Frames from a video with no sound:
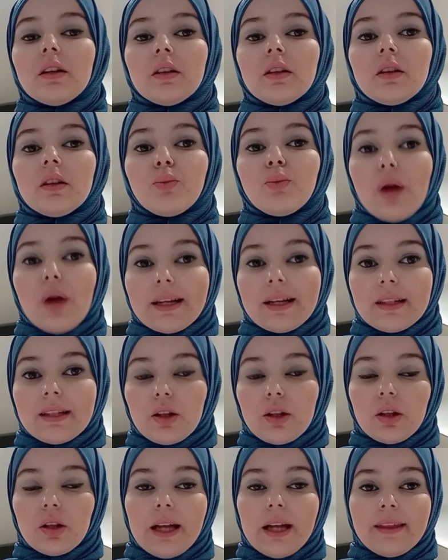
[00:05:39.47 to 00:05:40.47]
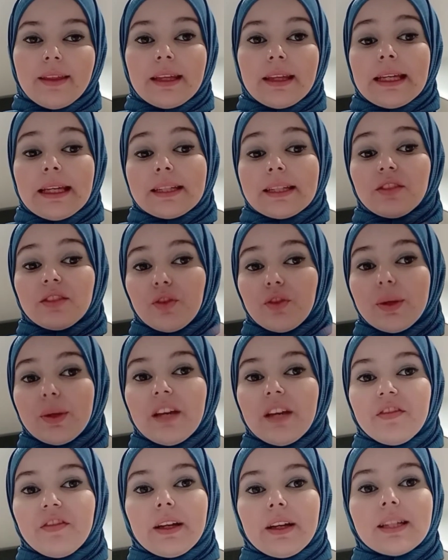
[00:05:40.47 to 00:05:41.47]
practical, I think, and it's very
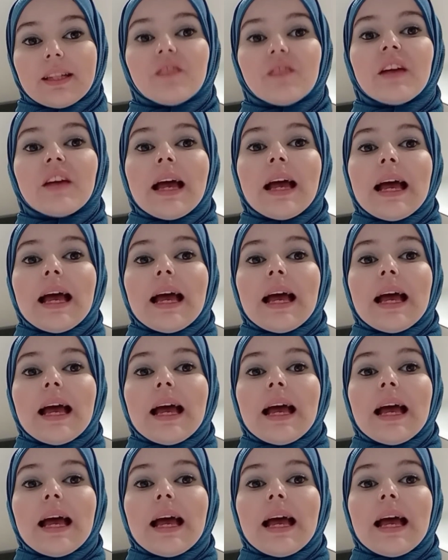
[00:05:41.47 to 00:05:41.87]
effective.